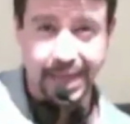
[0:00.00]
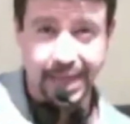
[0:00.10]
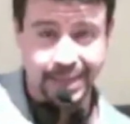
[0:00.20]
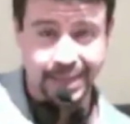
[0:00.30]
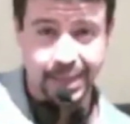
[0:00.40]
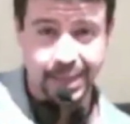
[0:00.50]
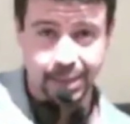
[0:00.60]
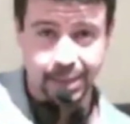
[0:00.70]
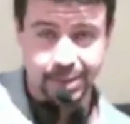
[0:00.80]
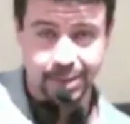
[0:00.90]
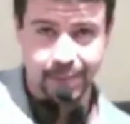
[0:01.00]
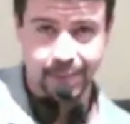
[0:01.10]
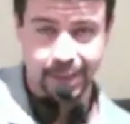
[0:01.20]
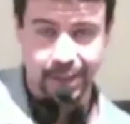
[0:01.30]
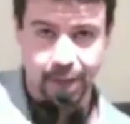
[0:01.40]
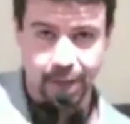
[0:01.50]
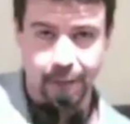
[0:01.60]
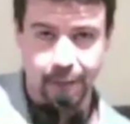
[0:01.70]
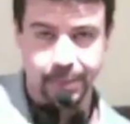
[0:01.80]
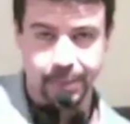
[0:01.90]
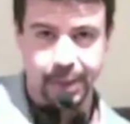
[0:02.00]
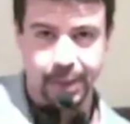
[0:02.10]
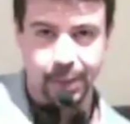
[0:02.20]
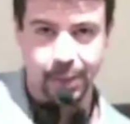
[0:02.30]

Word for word: That was my top uh, weight